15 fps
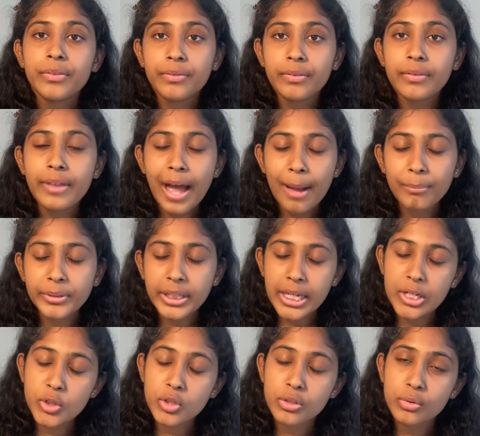the
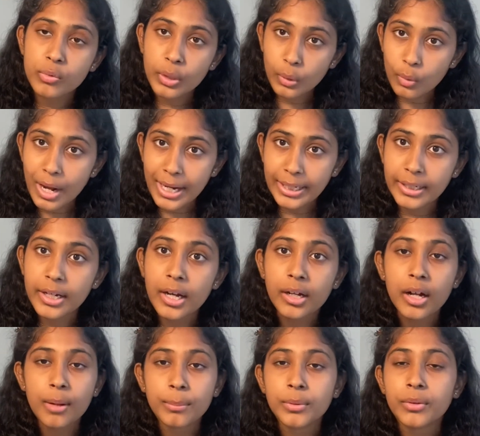applications require a
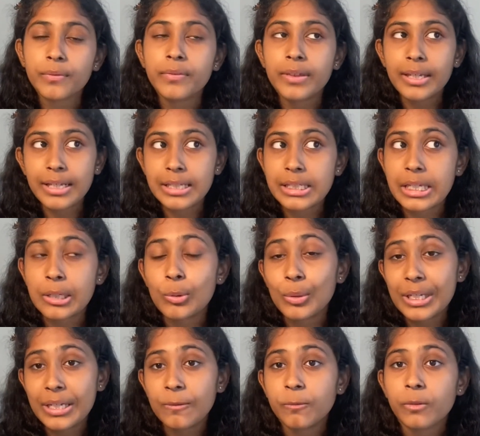couple of things that you
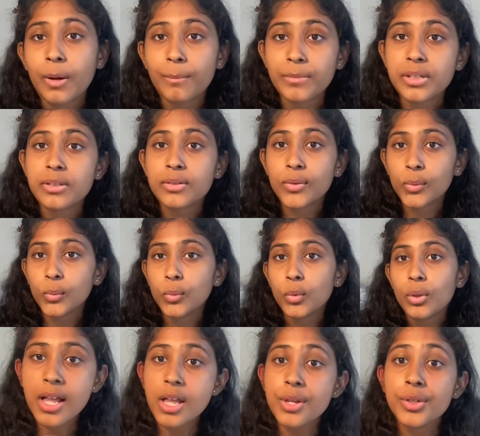need from the
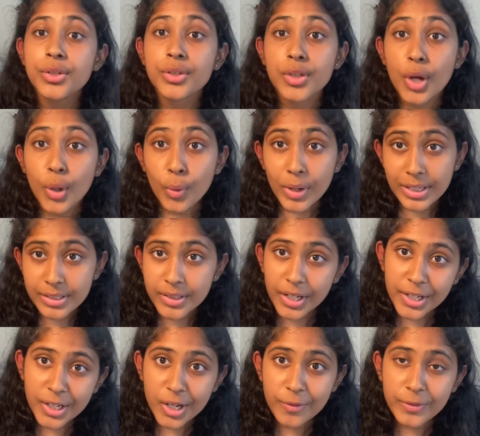school. So
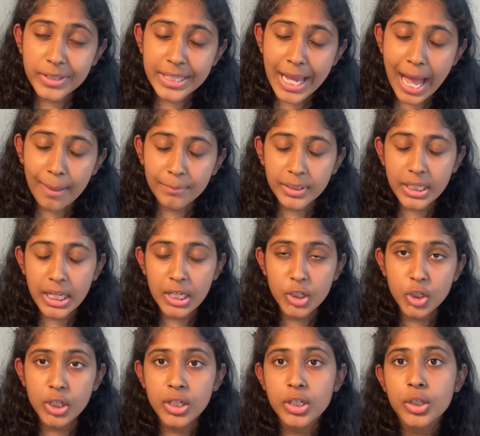starting off with the
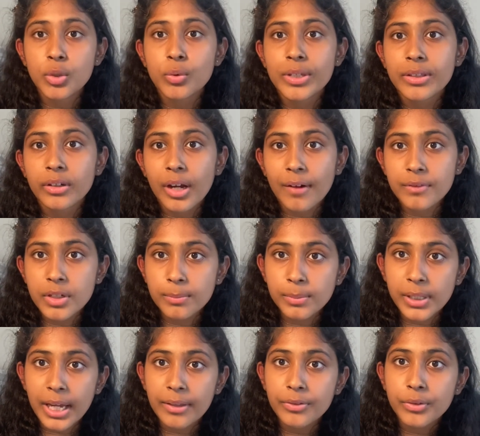application, you either have to
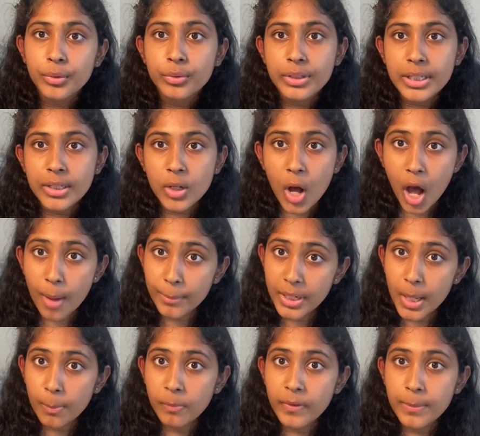apply through the Common
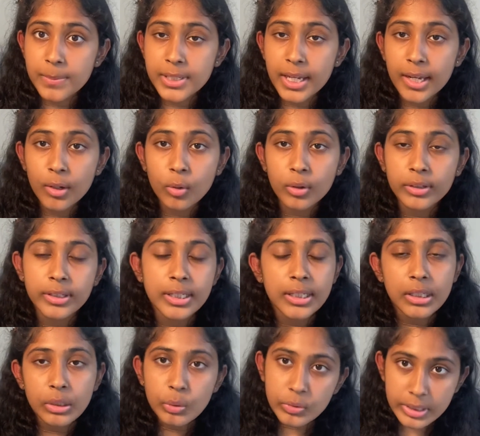App website or the
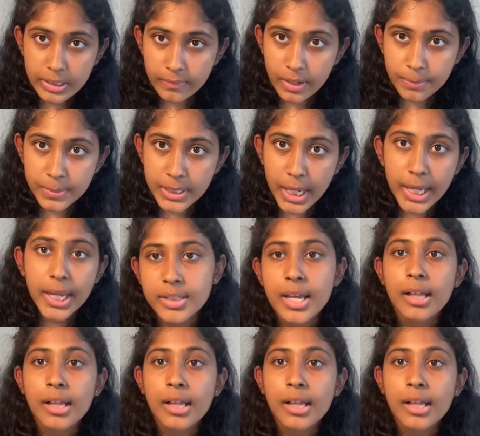UC website. I'll